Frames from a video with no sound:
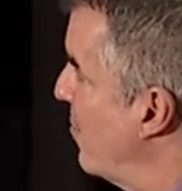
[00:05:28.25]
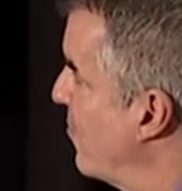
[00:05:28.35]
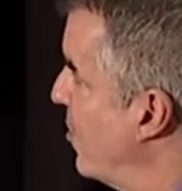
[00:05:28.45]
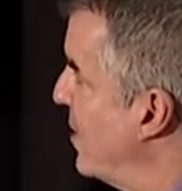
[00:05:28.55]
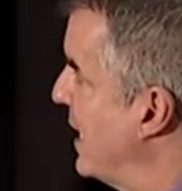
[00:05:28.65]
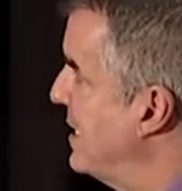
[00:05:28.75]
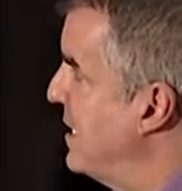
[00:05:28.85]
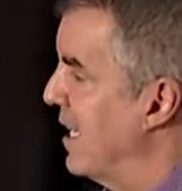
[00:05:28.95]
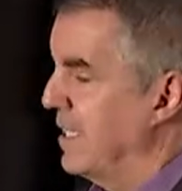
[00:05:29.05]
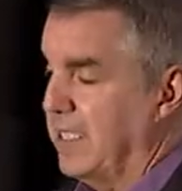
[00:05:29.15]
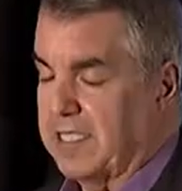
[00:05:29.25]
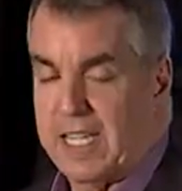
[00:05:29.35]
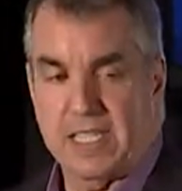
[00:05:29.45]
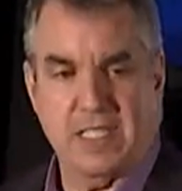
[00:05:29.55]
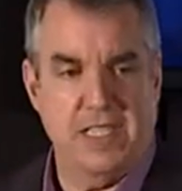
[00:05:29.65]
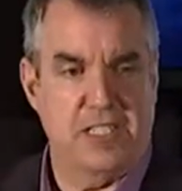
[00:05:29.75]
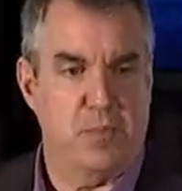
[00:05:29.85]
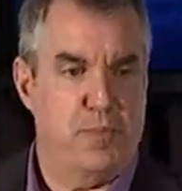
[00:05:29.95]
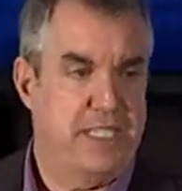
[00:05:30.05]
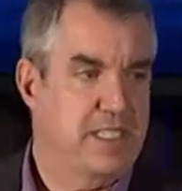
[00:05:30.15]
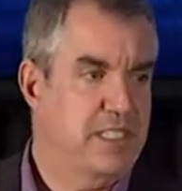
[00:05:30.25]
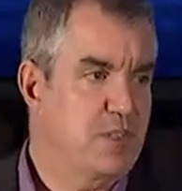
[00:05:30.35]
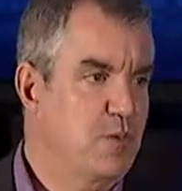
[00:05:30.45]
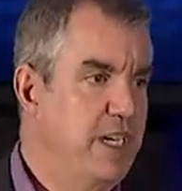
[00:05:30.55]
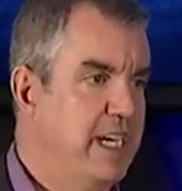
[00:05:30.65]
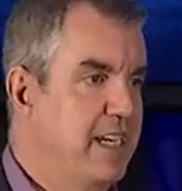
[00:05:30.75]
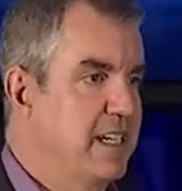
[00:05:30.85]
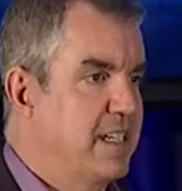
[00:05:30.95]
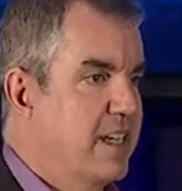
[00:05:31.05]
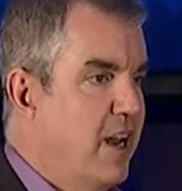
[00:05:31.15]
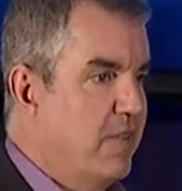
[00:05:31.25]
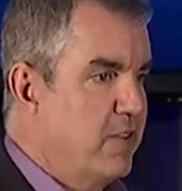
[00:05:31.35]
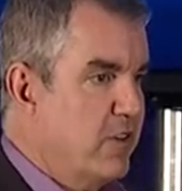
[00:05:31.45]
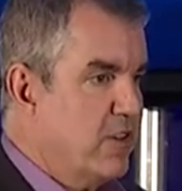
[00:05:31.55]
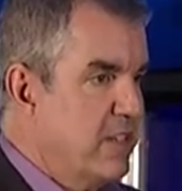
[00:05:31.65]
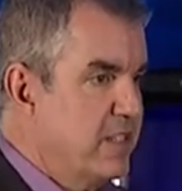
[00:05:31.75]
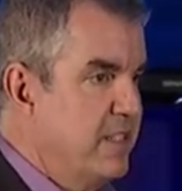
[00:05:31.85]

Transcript: from 1996 this Business Week cover